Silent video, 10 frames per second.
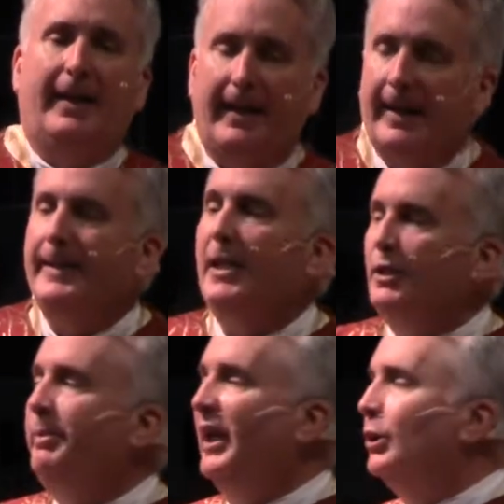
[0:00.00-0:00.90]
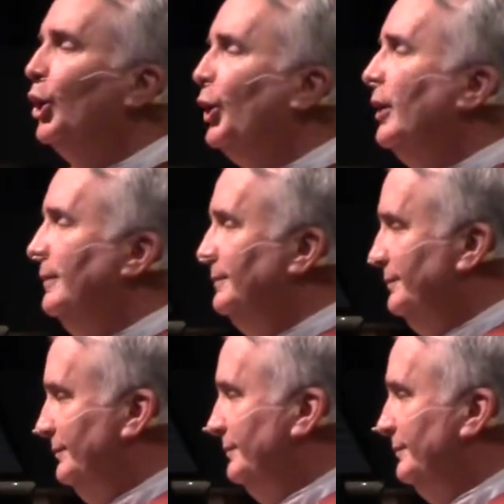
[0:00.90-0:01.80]
And I need to be a learner.
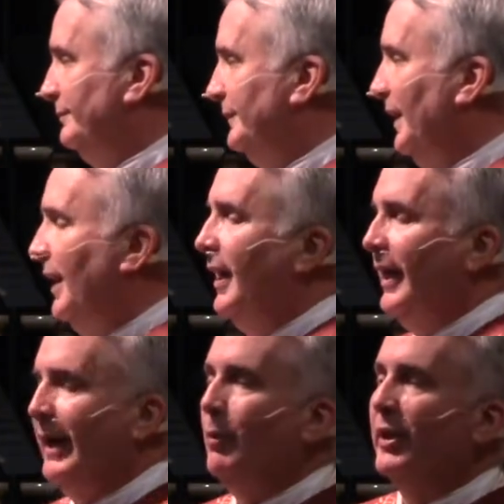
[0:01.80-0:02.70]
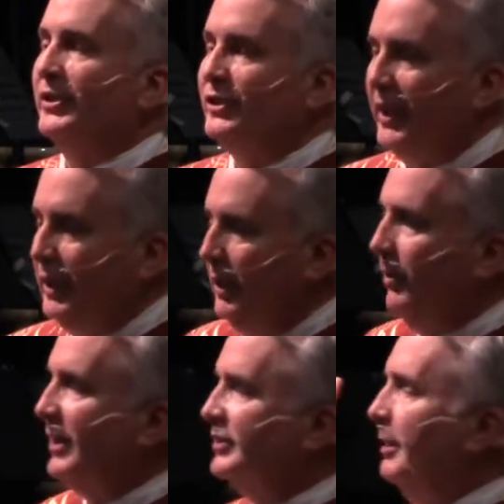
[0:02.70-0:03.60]
And I want to say to you,
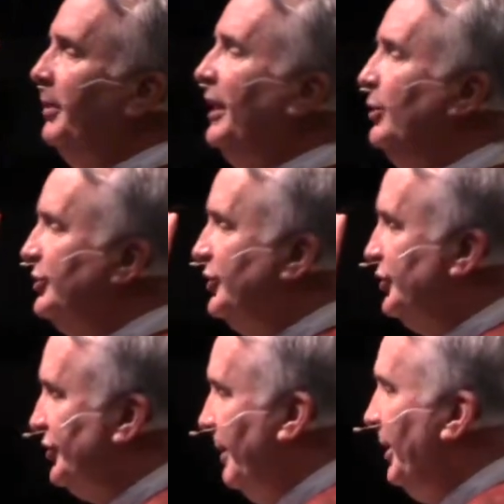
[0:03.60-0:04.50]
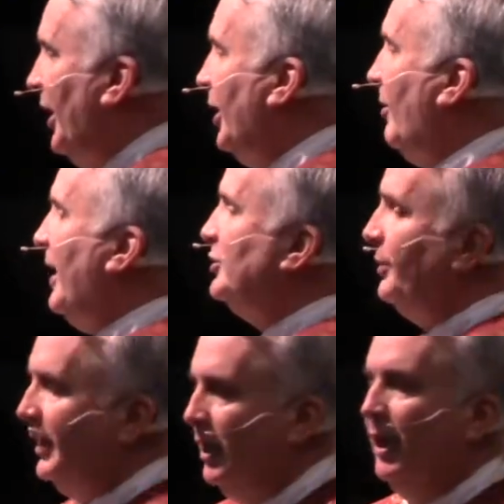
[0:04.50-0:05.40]
as somebody who's a seminary
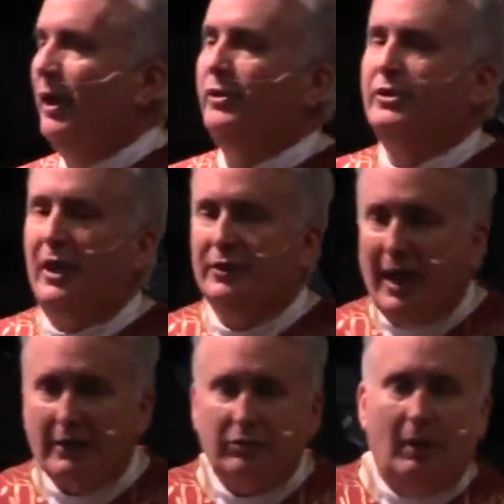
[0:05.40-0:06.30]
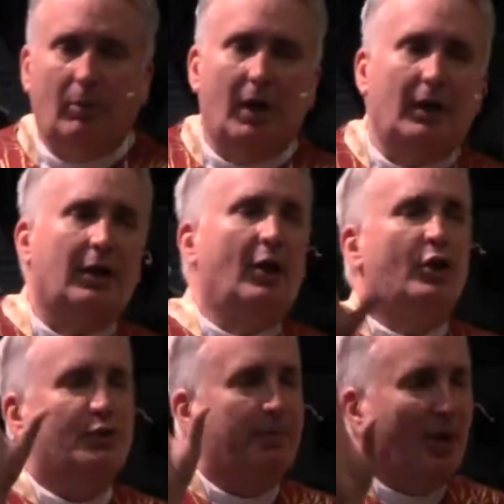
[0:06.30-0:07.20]
graduate, who's done doctoral work,
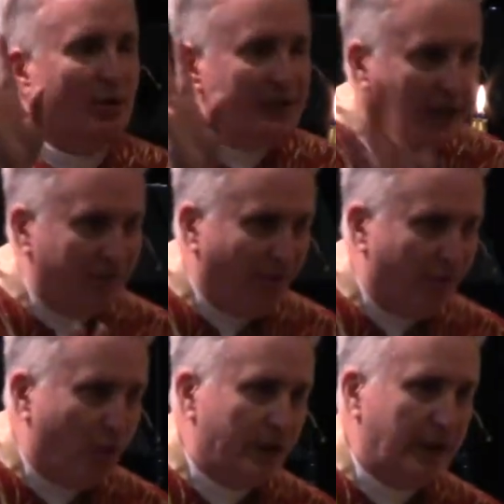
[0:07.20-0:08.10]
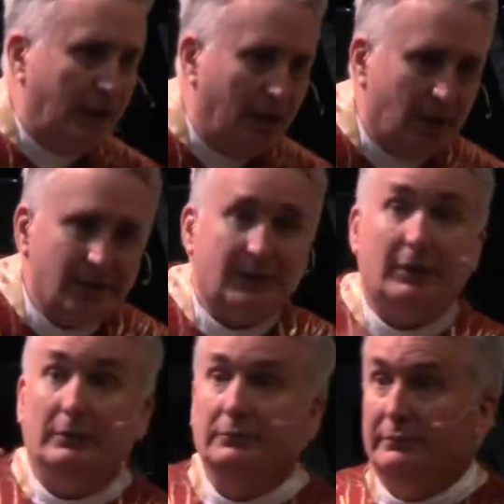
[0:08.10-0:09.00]
who's been ordained for 40 years,
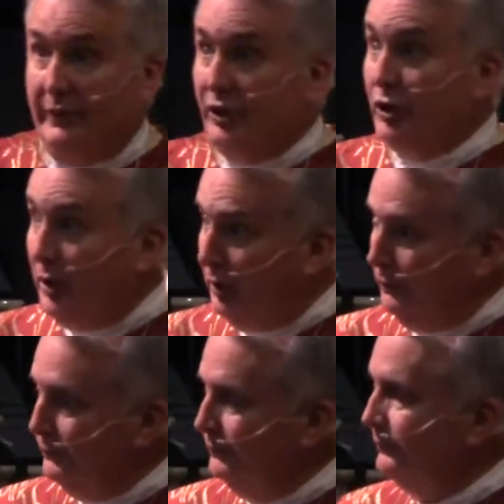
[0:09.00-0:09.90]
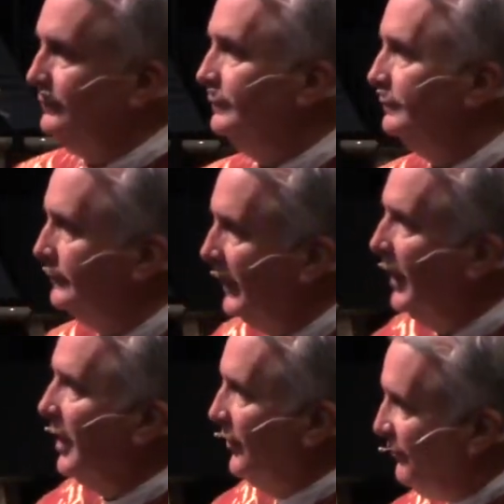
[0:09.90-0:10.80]
this year,
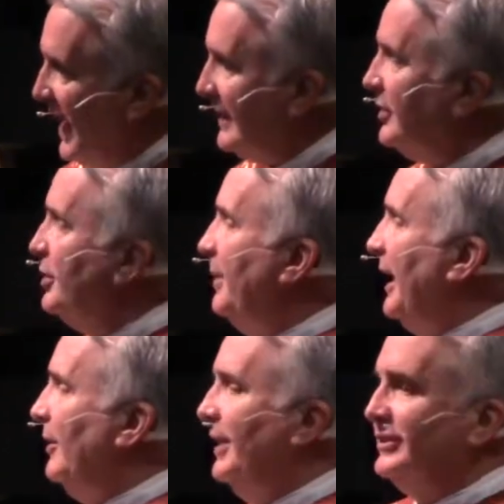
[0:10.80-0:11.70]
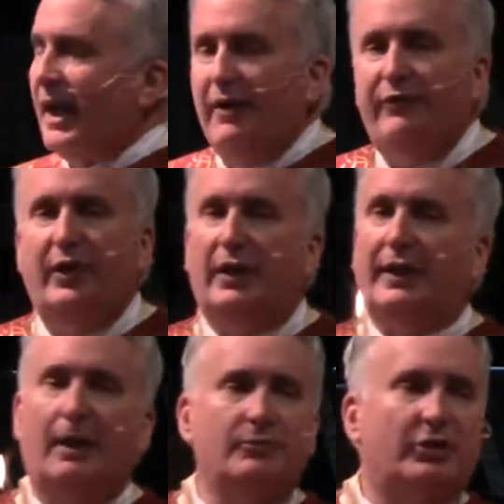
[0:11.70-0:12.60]
the fact of the matter is, I feel
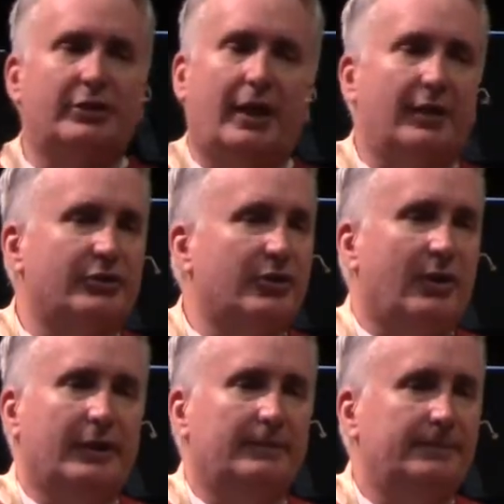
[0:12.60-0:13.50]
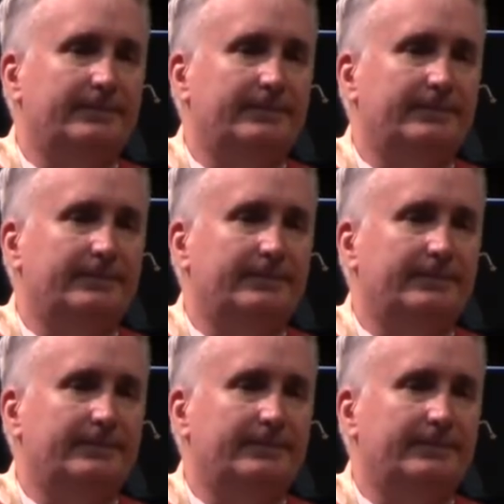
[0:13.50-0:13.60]
like I'm just getting started.